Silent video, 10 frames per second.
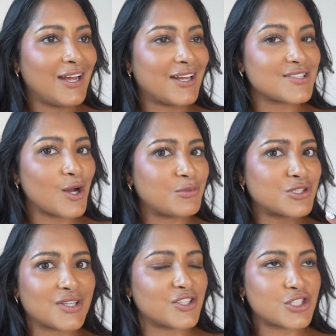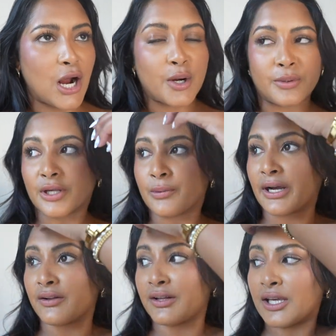And so I'm just gonna shower really
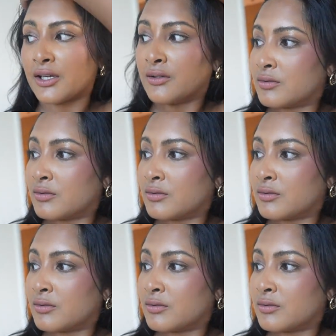quickly.